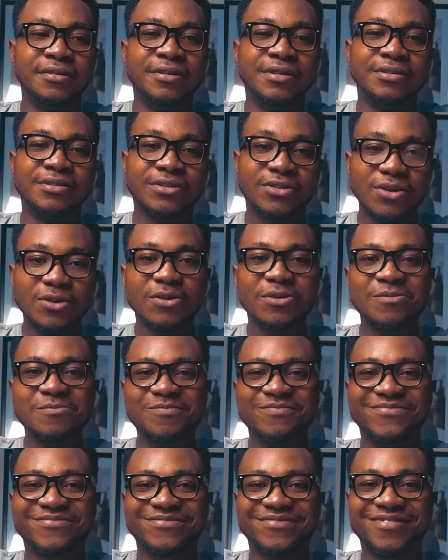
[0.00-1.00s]
So
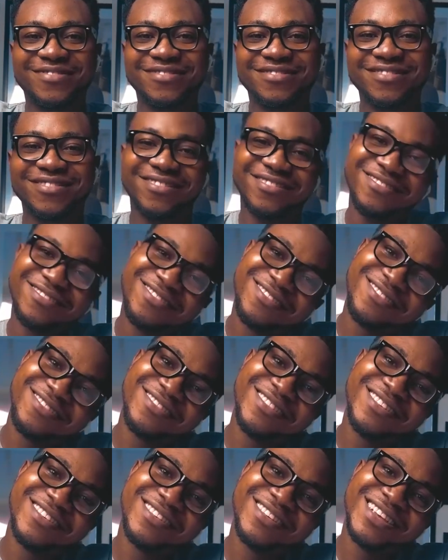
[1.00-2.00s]

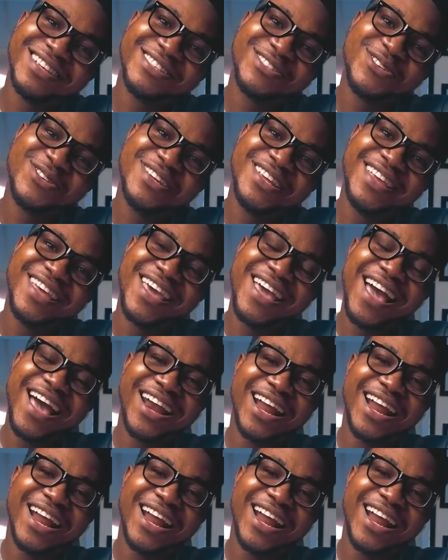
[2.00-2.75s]
it's Tony here,